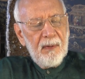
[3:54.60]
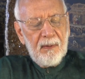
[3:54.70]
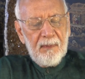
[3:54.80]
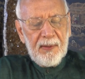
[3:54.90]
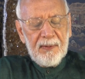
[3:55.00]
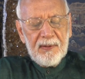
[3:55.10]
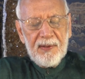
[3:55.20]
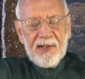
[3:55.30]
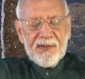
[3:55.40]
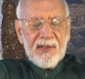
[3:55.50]
All right. The
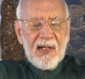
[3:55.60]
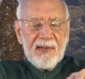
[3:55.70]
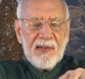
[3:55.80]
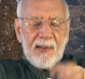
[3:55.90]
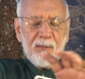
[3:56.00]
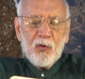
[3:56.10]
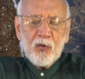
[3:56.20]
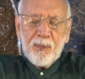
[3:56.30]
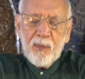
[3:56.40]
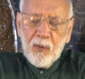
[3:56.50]
next card that I'm
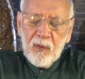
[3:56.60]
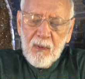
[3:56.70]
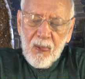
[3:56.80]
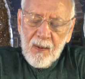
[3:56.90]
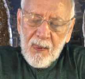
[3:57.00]
going to pull